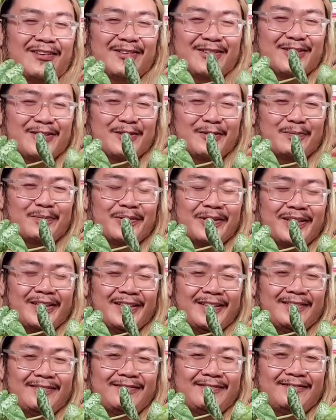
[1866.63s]
I don't know, it's
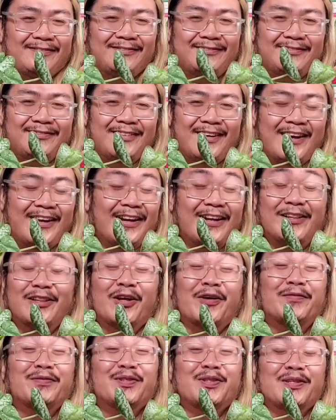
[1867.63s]
so pretty.
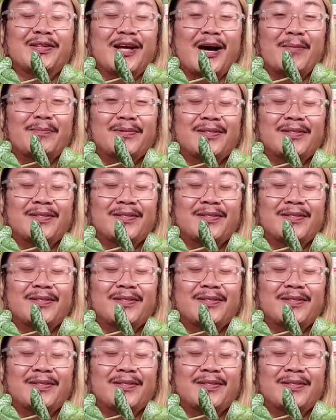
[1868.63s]
And I love